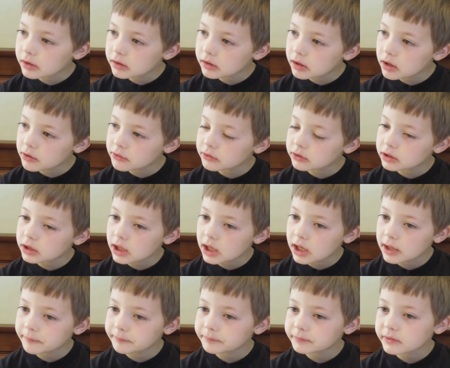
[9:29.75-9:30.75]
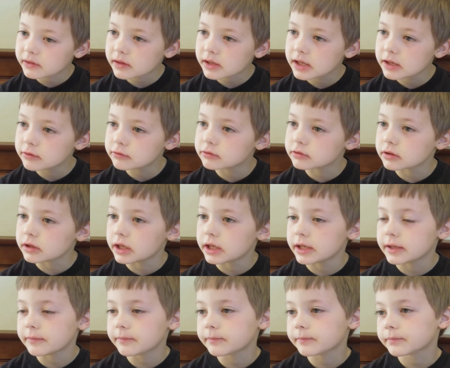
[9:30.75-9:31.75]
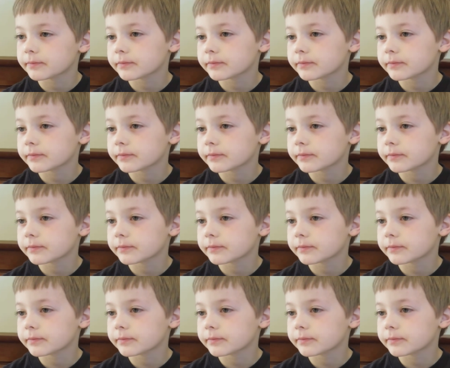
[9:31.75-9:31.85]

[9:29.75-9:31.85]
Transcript: another time, he like,